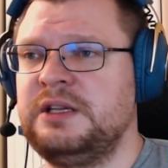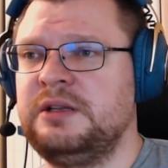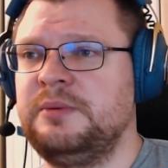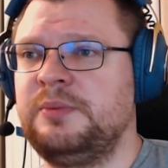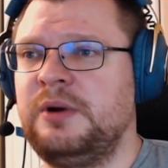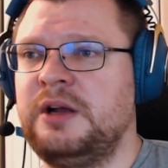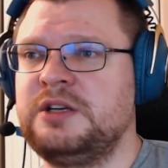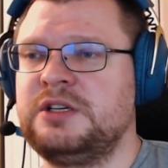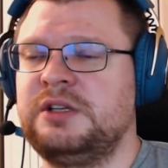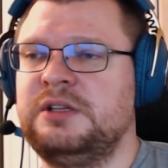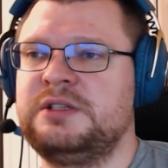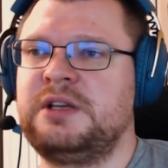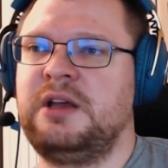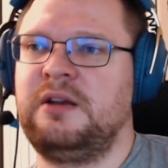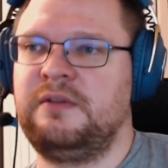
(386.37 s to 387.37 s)
and the project
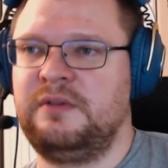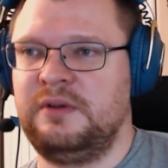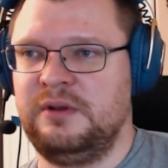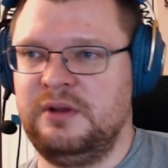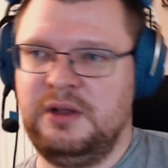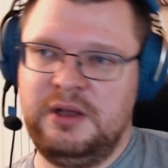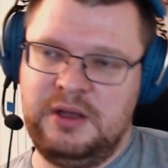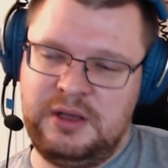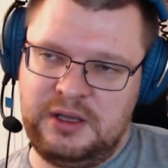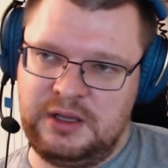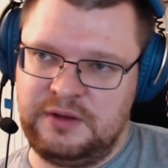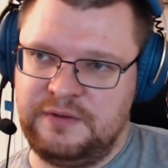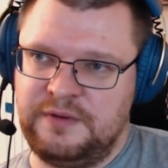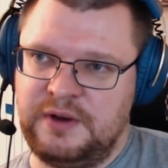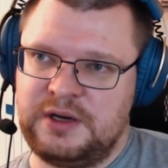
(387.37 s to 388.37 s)
is kind of in,
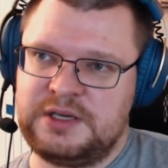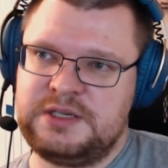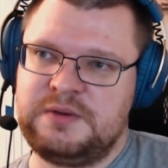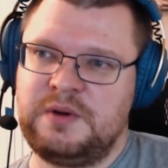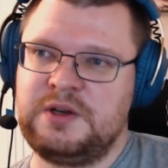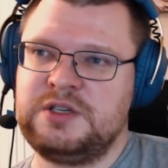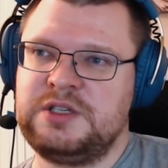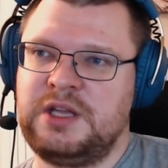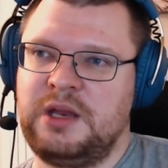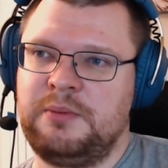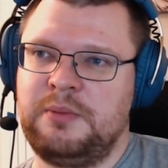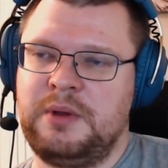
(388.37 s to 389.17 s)
in very strange state.